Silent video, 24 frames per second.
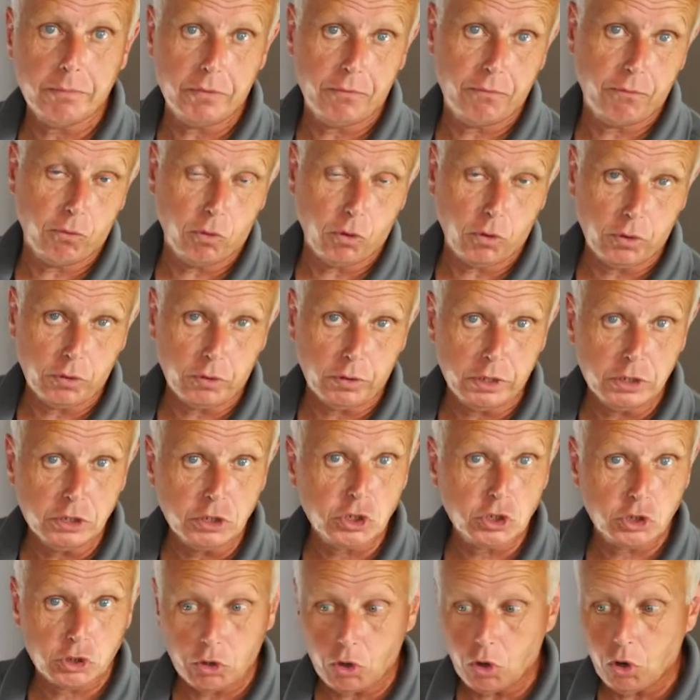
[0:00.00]
before they're
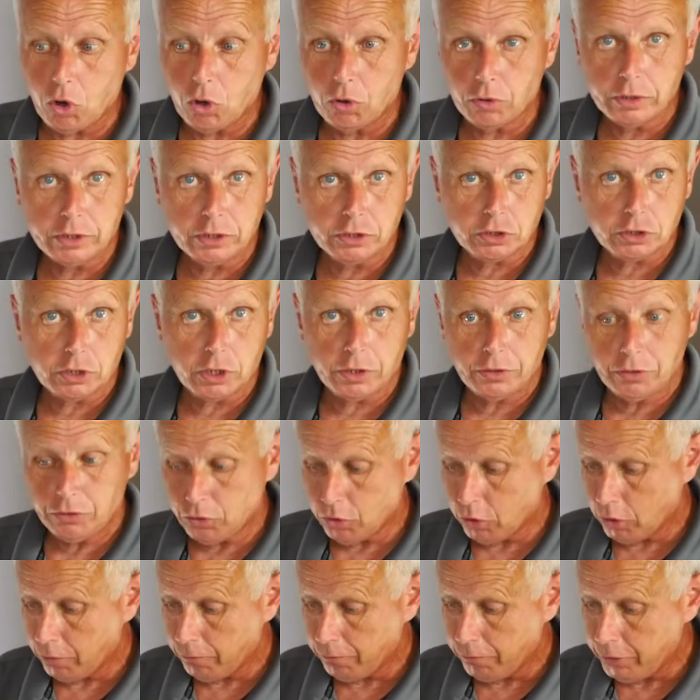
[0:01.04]
installed inside the
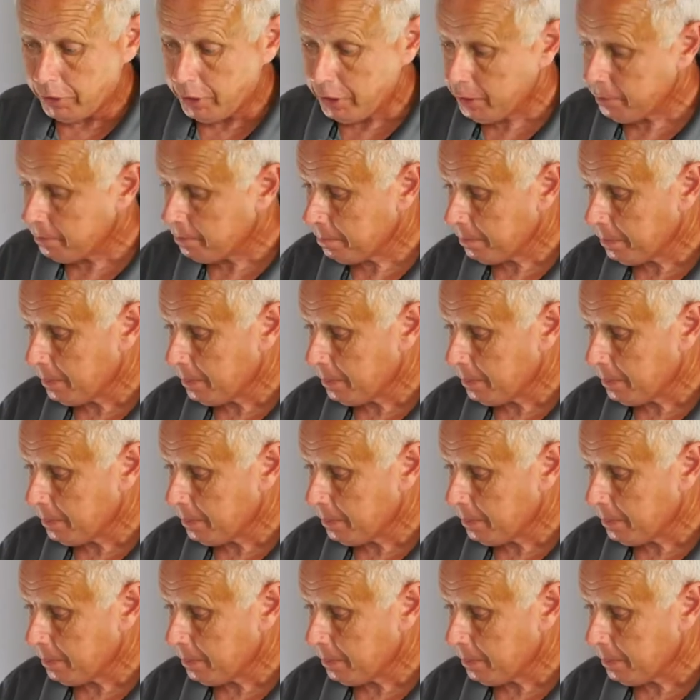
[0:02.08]
RV.